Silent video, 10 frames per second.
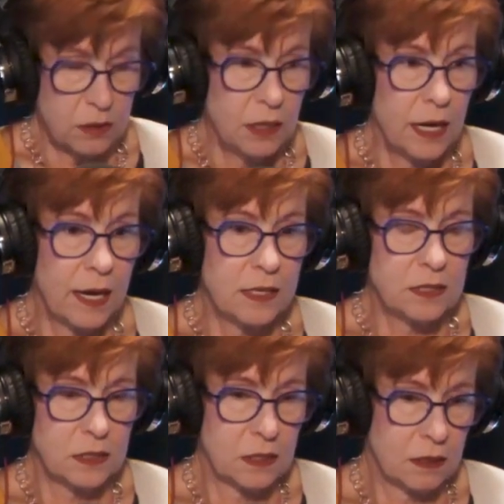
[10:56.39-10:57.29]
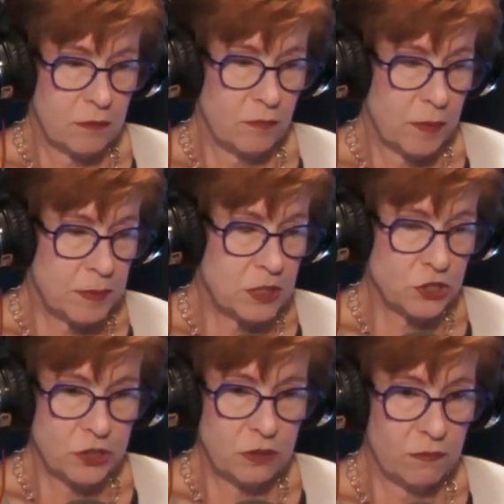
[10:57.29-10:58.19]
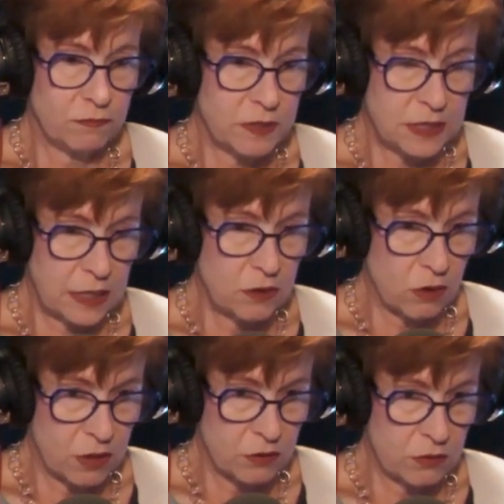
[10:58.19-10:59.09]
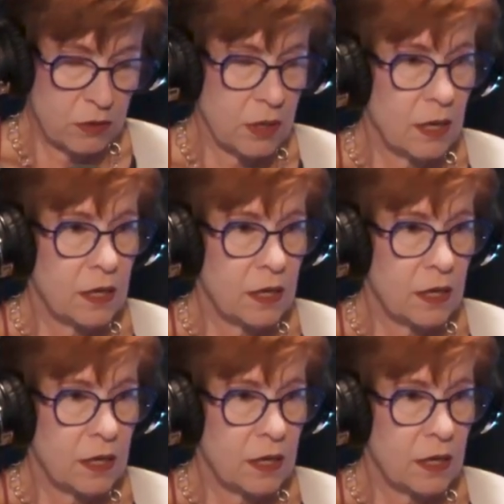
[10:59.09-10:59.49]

has uh, a position of state auditor.